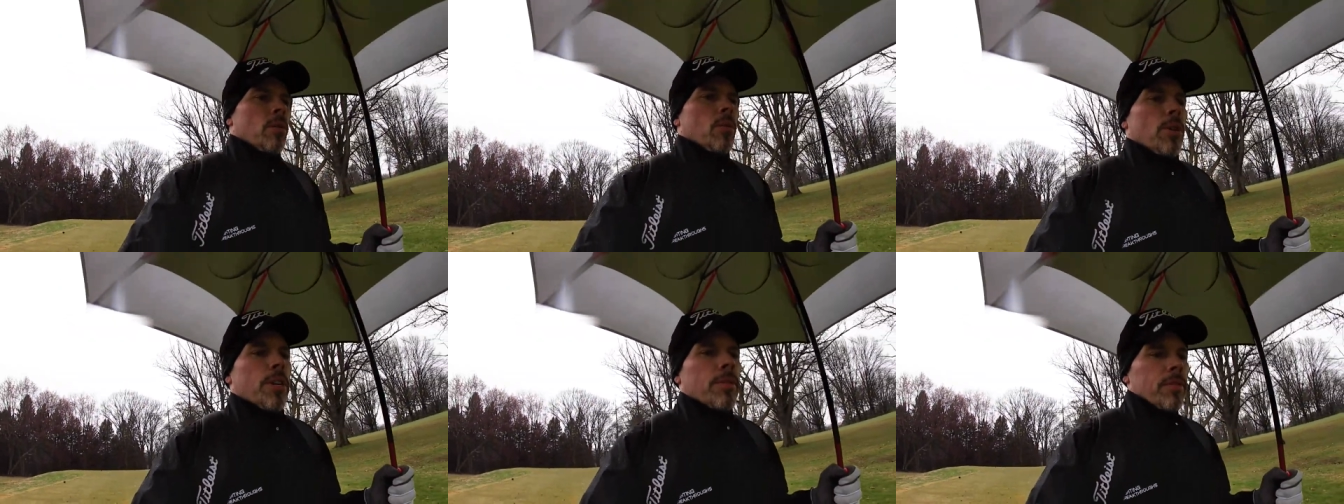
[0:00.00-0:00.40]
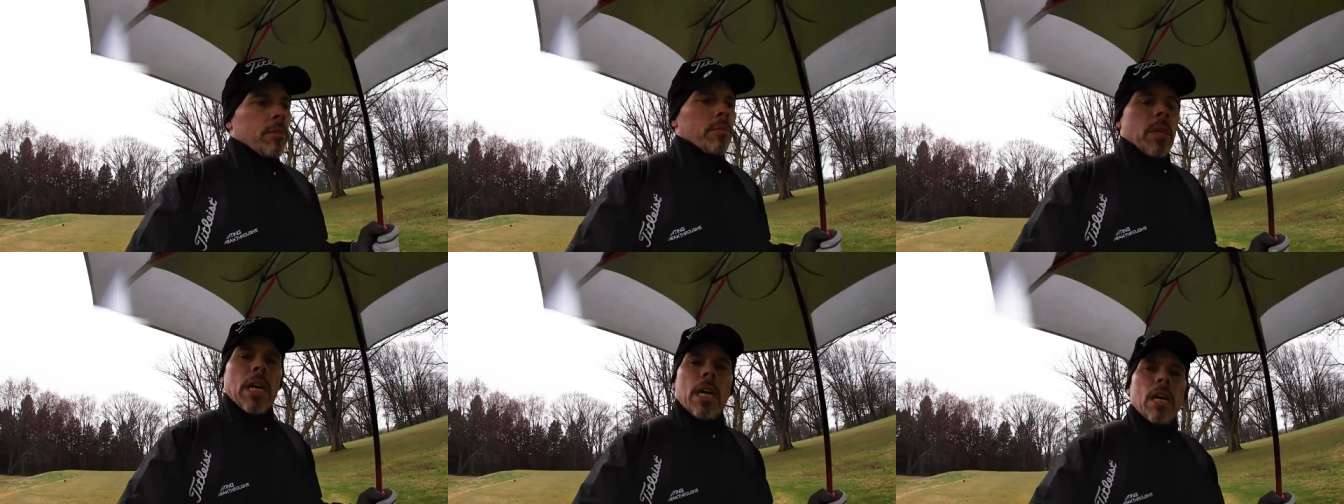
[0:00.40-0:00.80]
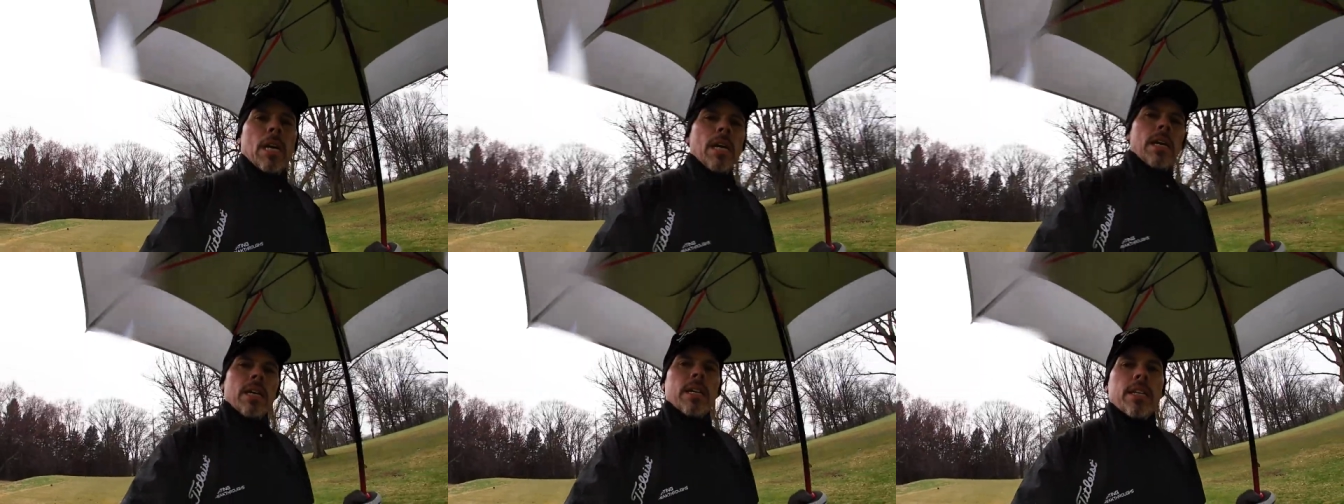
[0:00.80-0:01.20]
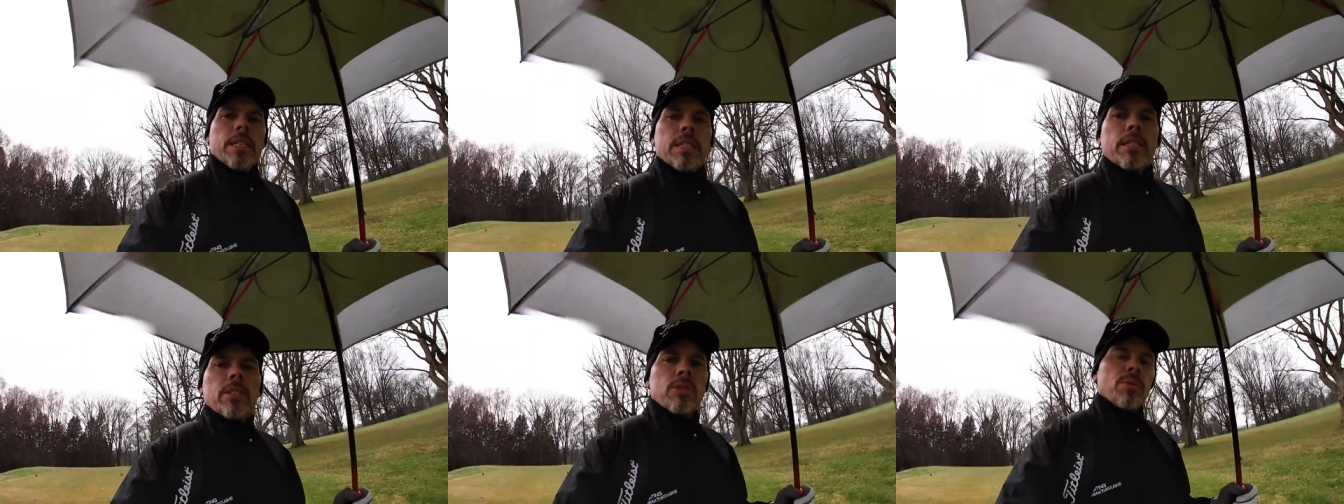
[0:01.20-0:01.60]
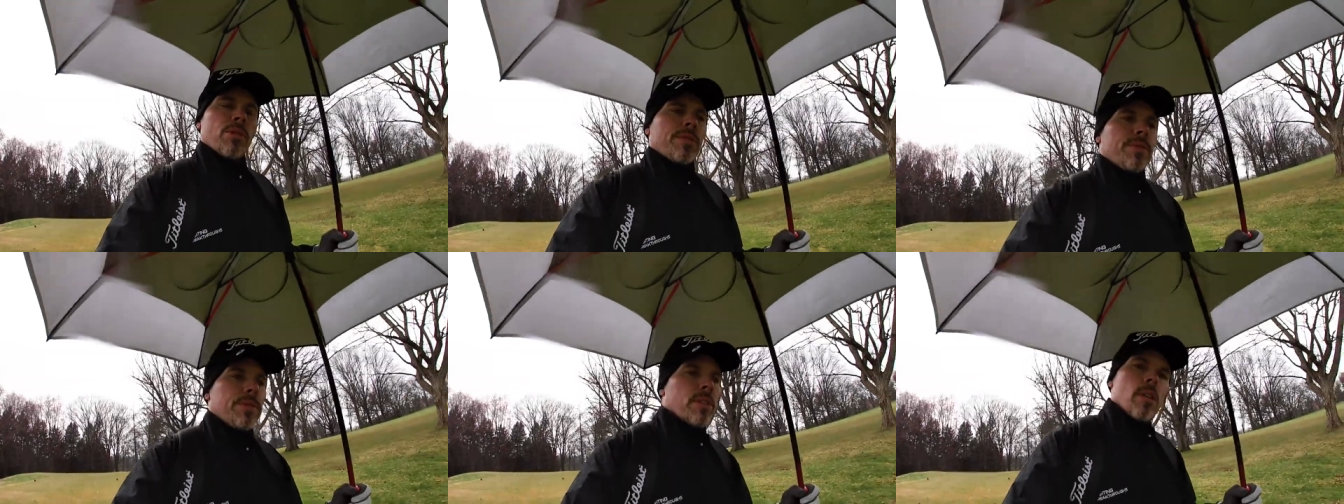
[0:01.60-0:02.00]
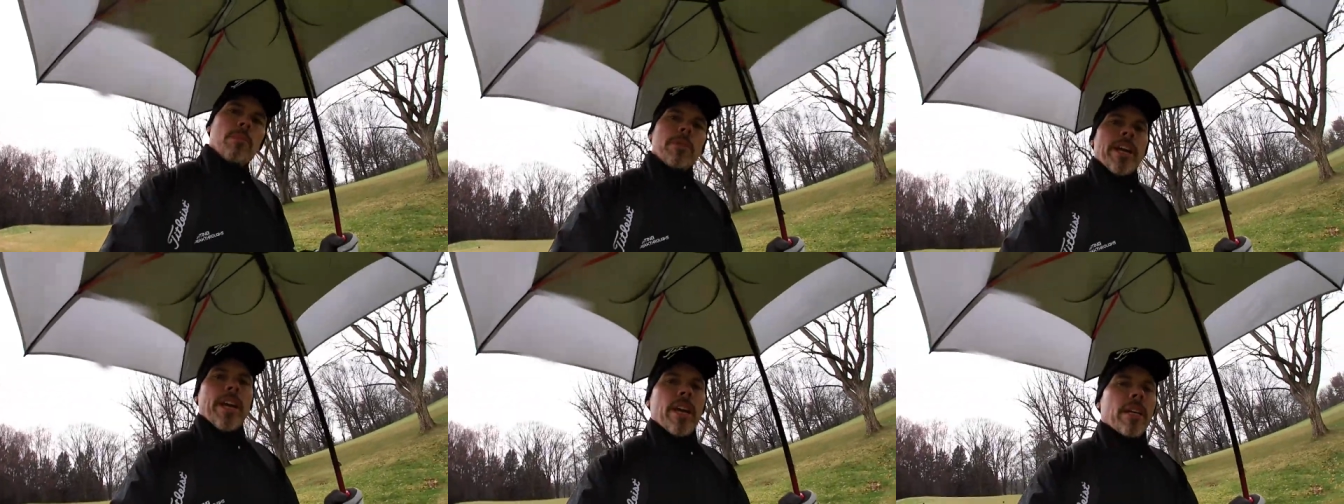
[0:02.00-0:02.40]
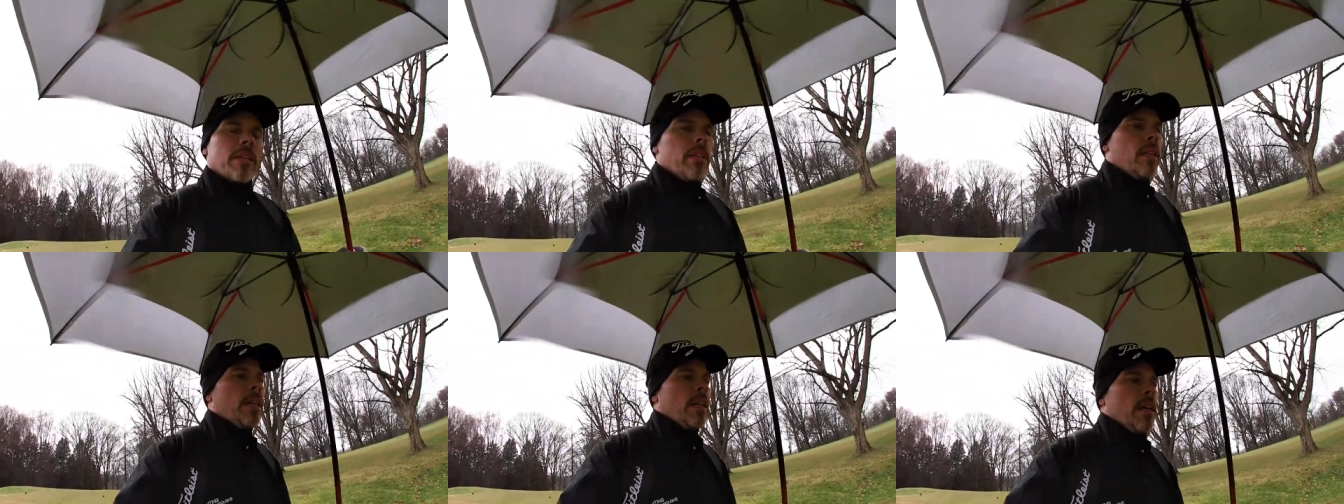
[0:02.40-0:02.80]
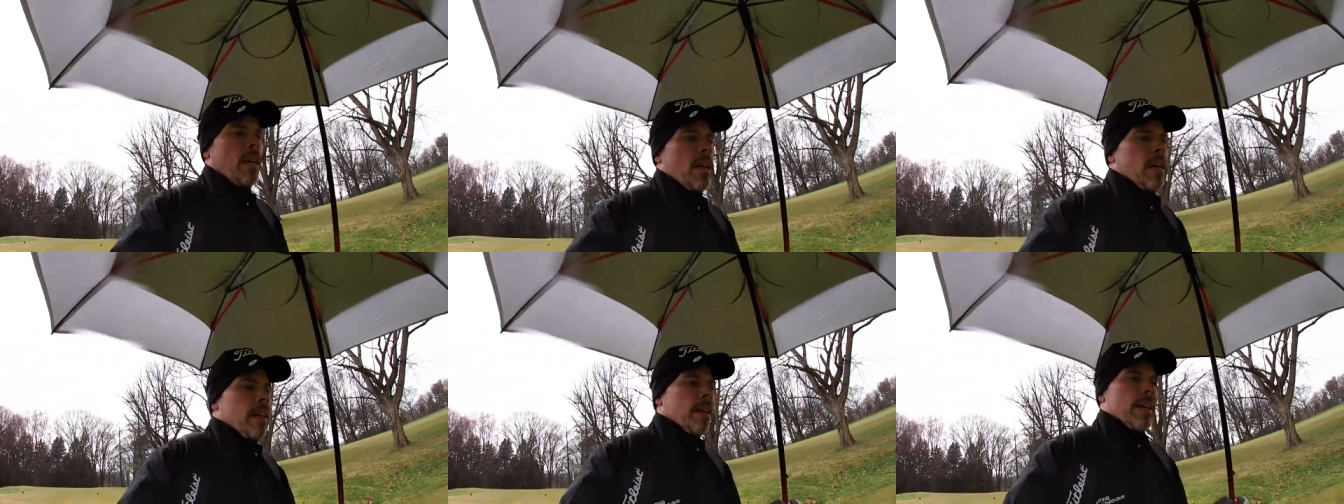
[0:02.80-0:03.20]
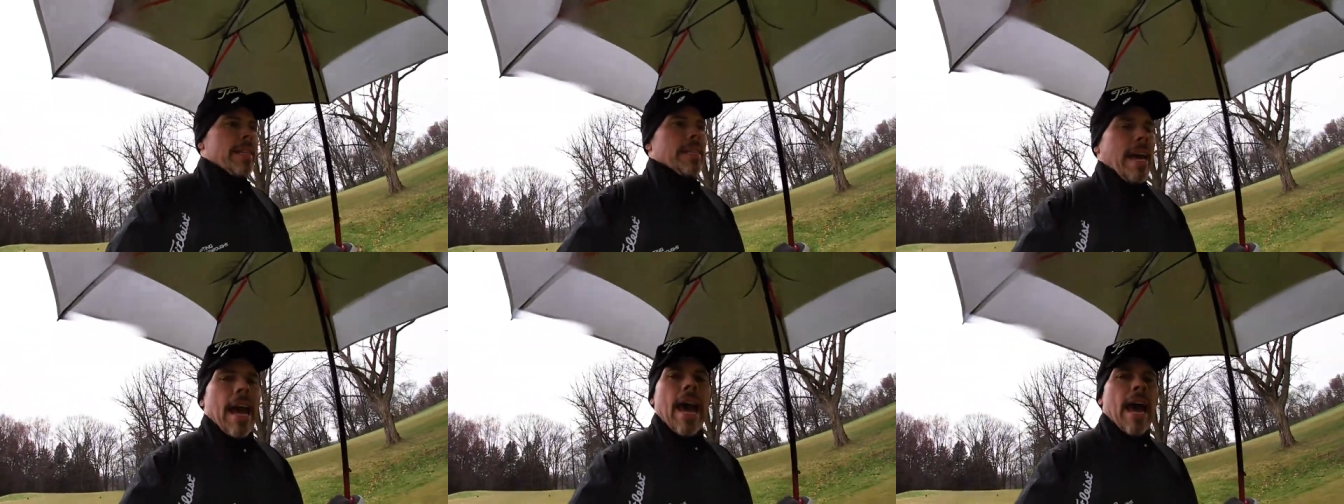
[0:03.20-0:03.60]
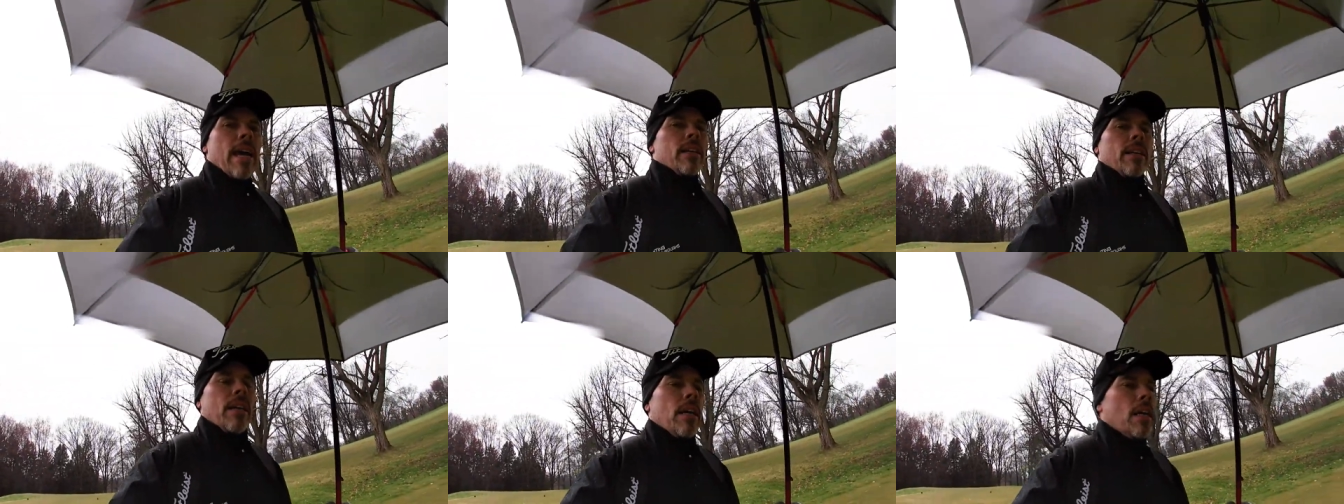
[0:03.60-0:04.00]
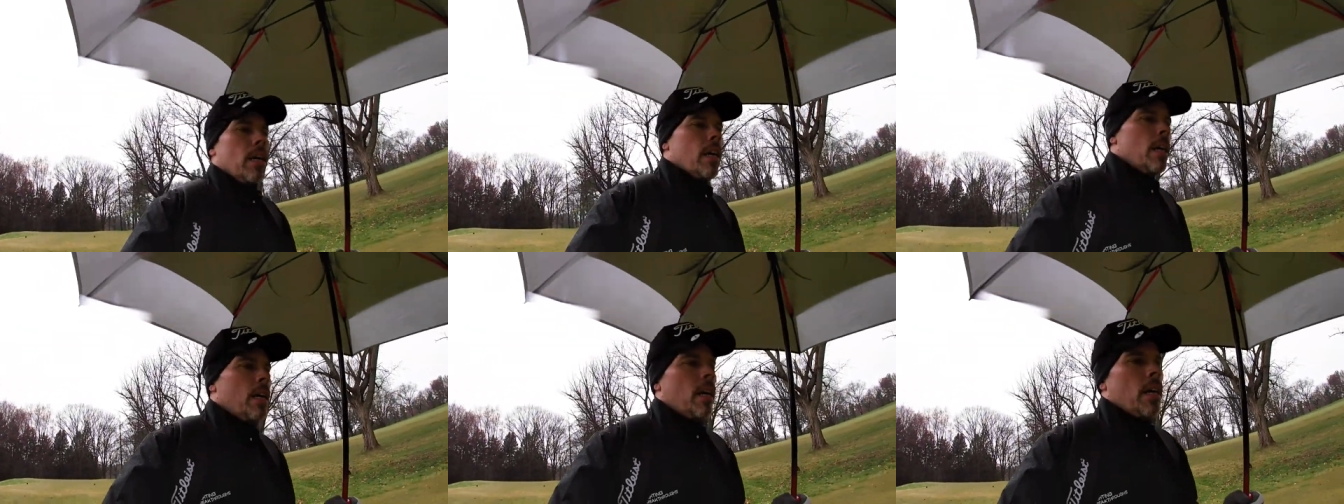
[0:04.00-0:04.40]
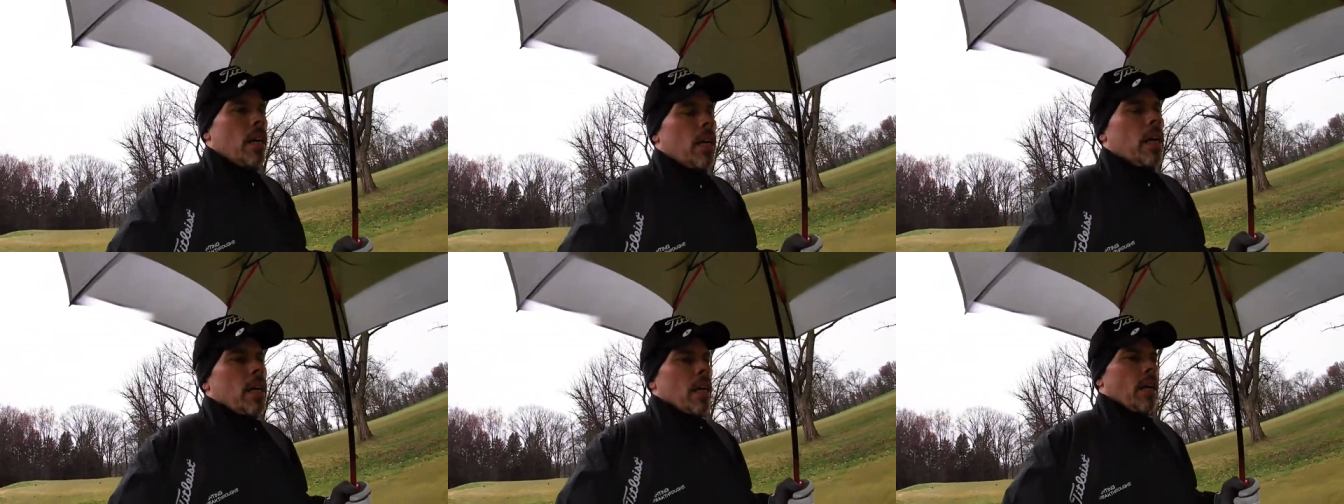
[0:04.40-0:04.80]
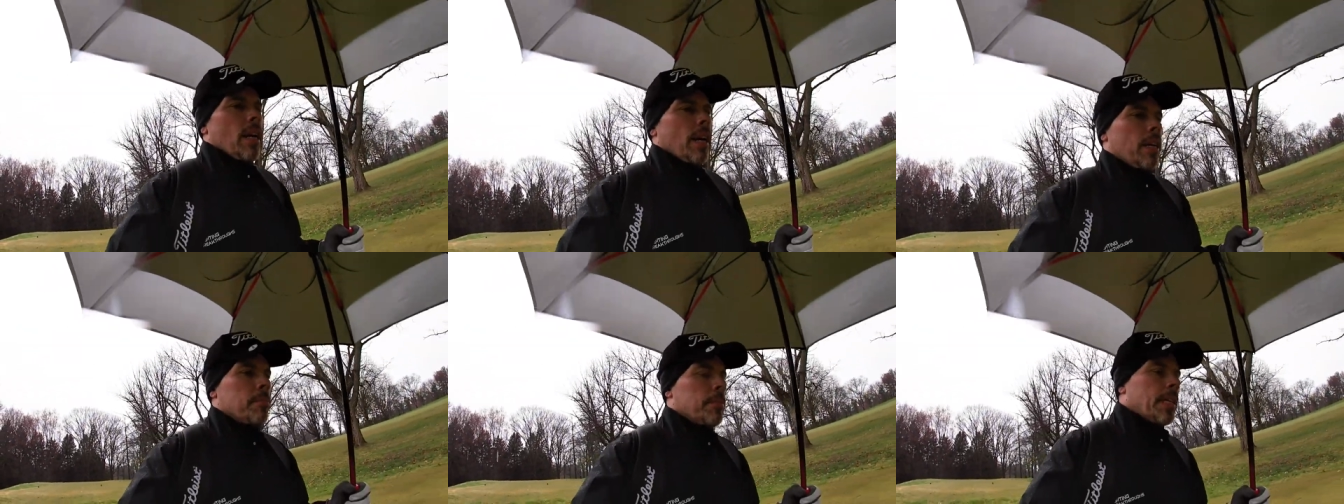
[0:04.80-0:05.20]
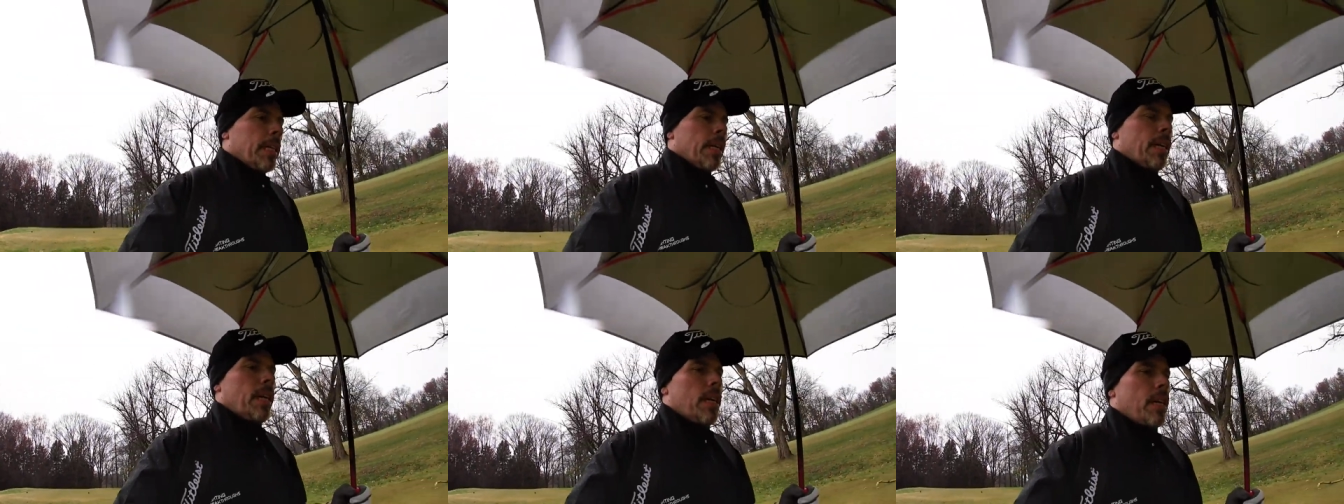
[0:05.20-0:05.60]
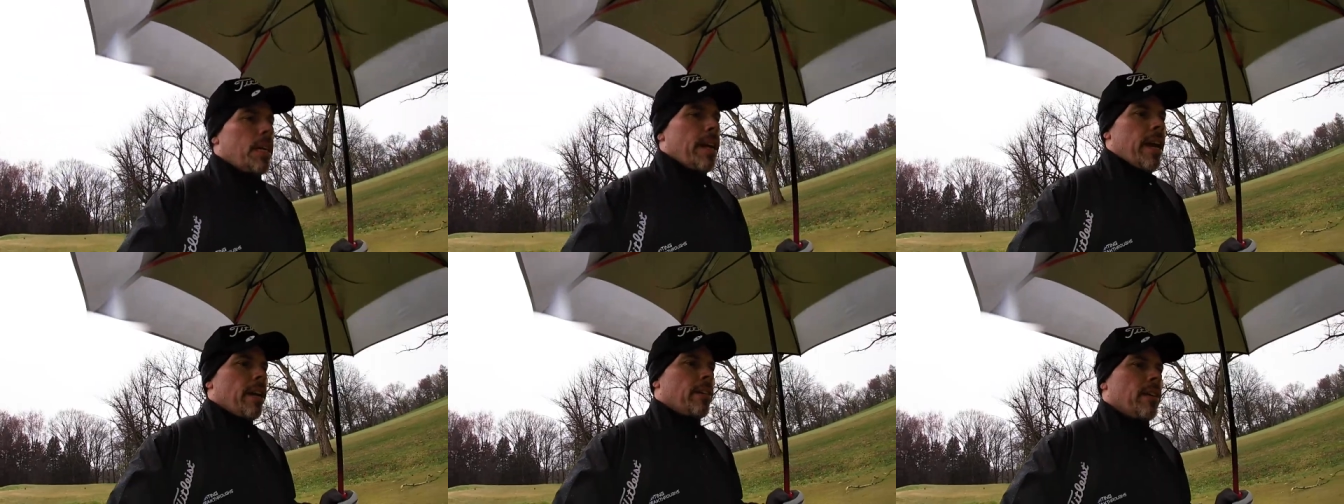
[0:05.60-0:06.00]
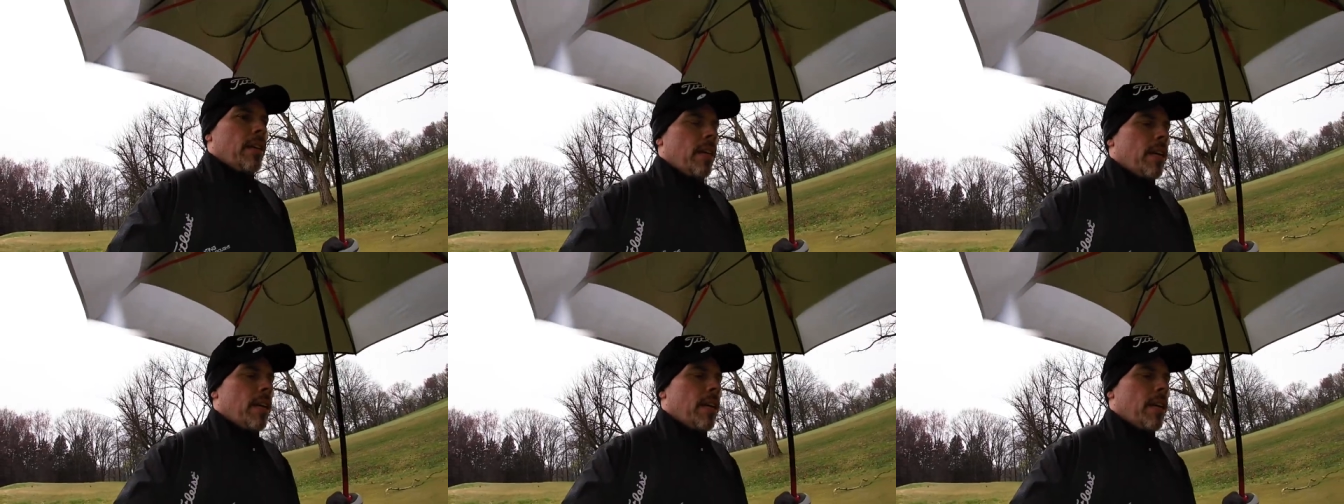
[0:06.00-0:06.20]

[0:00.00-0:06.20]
one of them is sort of on my head, and that's a hat. Um, now,